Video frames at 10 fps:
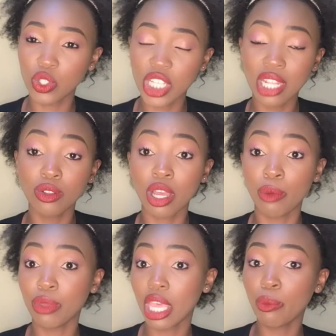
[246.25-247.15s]
channel, you
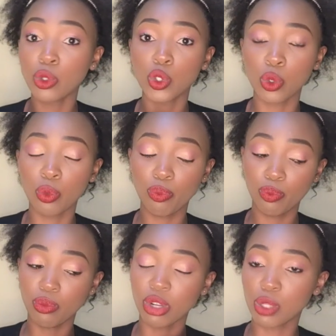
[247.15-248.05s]
can be able to
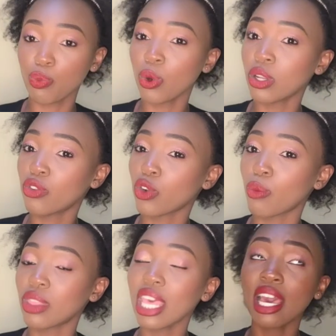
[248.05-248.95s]
respond
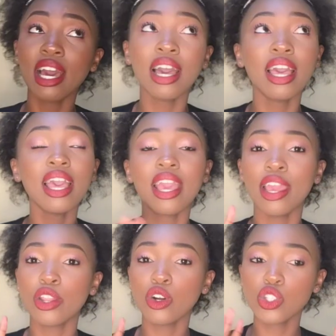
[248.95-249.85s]
from there,
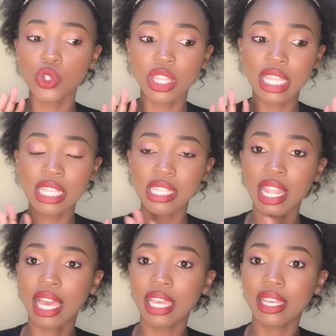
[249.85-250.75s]
and also things
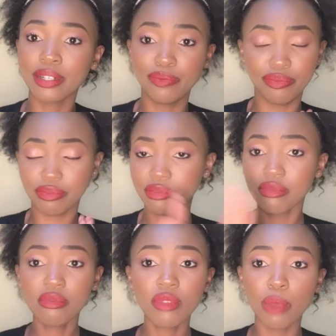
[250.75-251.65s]
like
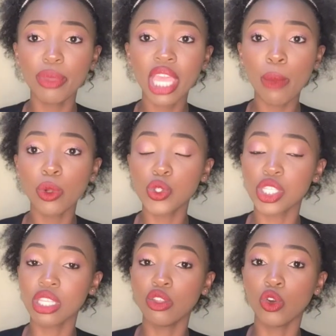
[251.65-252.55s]
being able to
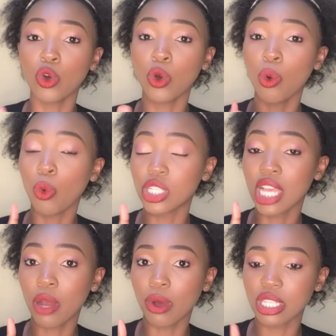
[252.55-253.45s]
see your
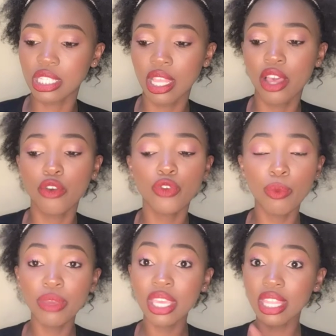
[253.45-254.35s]
watch hours. For
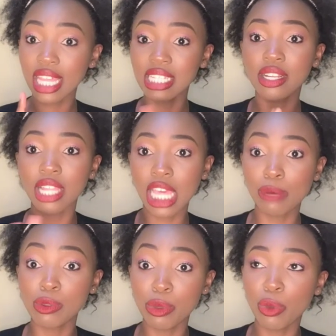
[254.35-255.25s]
me, that really
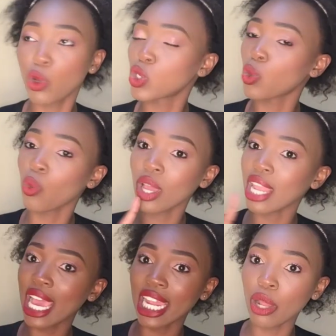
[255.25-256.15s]
helped me because when
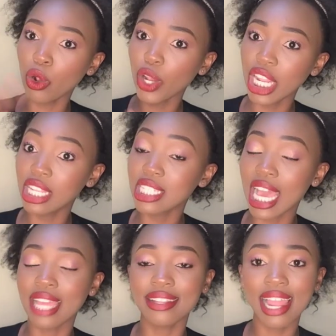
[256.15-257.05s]
I downloaded it,
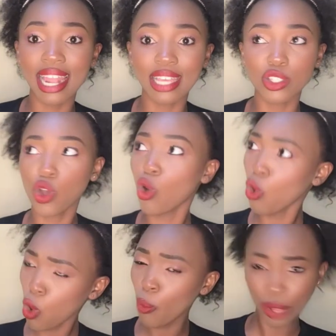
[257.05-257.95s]
I realized,
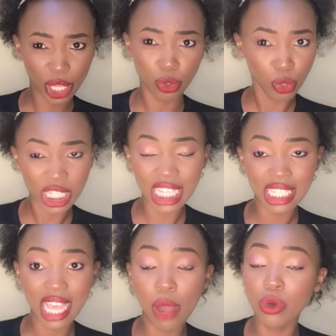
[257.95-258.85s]
oh my
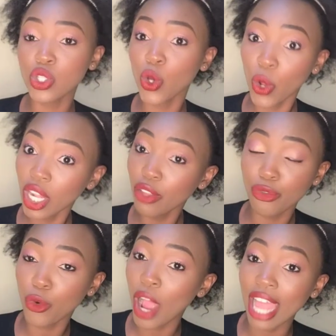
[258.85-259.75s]
goodness, I was only
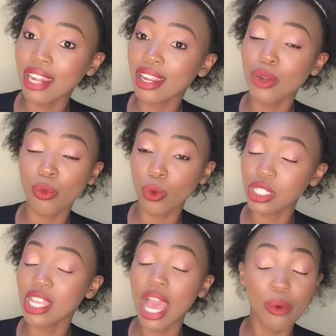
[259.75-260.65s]
400
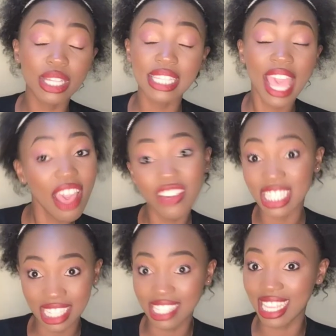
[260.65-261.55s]
watch hours ever
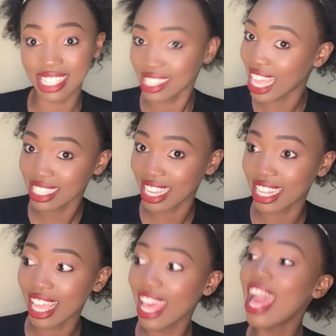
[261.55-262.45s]
since I
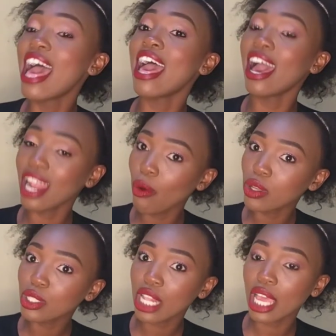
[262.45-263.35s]
started. And I
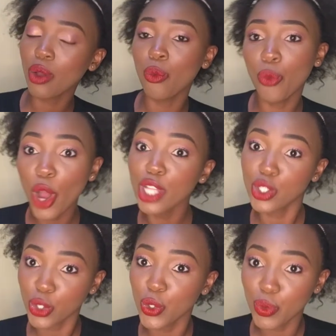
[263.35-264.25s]
was like, what
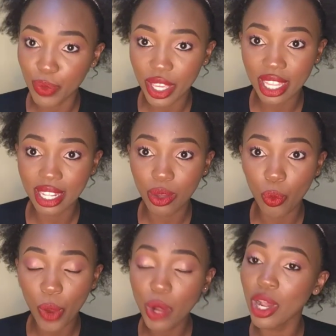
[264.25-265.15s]
do you mean?
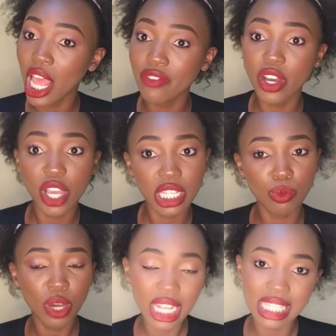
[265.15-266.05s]
When will I ever get
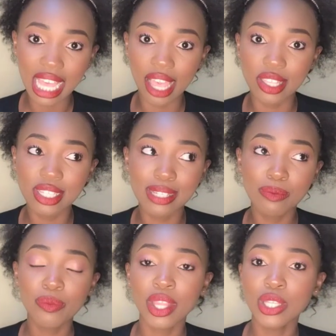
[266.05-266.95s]

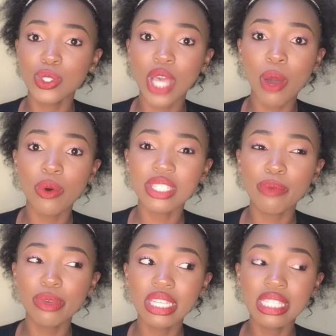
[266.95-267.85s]
monetized? So I was a
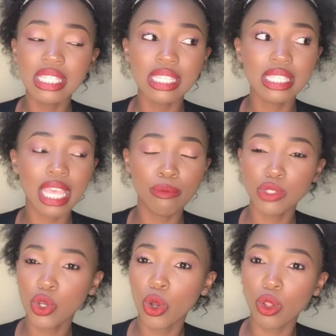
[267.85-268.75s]
bit
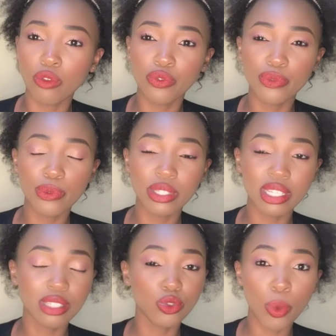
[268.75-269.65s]
skeptical of
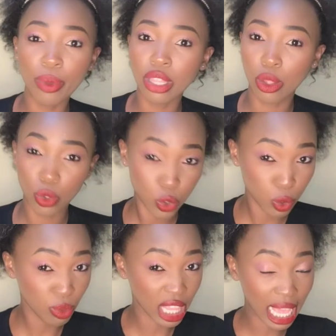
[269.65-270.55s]
just stopping the
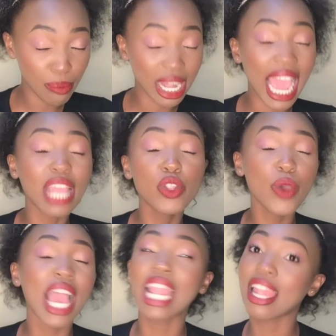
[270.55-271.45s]
YouTube thing, but I knew
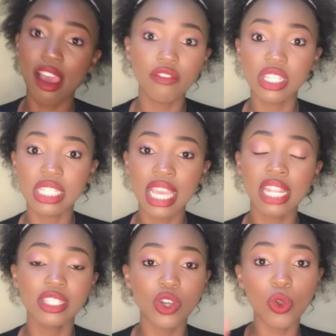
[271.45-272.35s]
I loved it
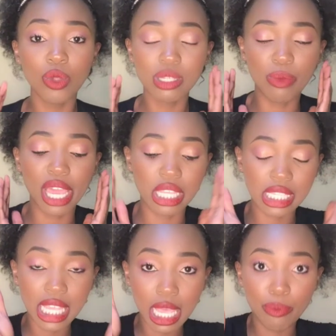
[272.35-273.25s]
and it's always my
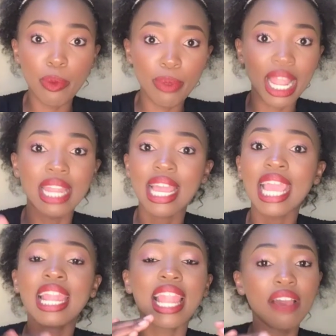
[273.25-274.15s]
escape plan.
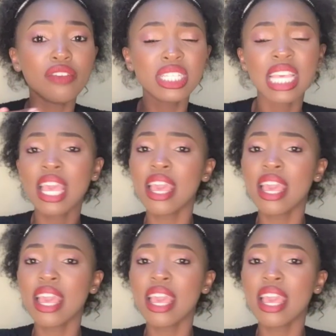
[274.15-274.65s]
I love it.